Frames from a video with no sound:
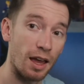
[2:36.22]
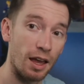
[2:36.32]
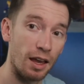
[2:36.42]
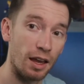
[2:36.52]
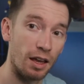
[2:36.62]

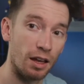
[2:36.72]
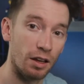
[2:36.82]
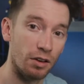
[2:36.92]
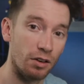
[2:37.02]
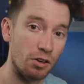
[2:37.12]

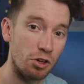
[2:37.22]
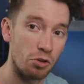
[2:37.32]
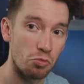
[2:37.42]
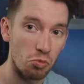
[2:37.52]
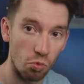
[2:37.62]
and
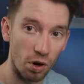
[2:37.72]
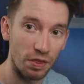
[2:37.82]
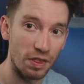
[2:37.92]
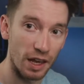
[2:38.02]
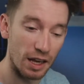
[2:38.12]

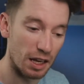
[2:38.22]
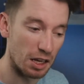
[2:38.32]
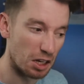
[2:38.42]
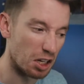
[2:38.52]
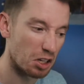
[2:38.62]
what
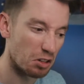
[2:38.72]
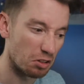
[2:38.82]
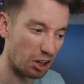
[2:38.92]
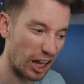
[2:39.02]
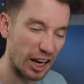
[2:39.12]
they
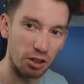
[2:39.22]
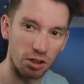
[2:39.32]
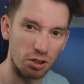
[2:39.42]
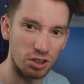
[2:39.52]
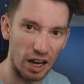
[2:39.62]
like
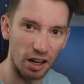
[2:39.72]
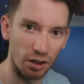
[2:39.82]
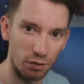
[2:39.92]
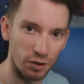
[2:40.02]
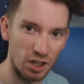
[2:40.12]
their
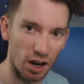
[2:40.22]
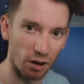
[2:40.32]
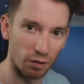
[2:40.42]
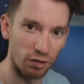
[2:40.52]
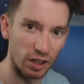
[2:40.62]
style of
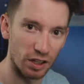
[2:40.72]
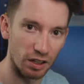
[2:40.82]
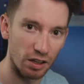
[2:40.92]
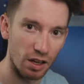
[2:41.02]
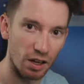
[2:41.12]

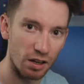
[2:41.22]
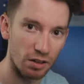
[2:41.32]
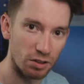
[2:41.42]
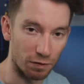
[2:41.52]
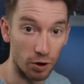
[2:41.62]
photography
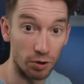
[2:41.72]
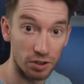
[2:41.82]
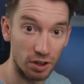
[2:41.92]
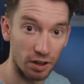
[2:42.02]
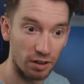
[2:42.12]
to focus on.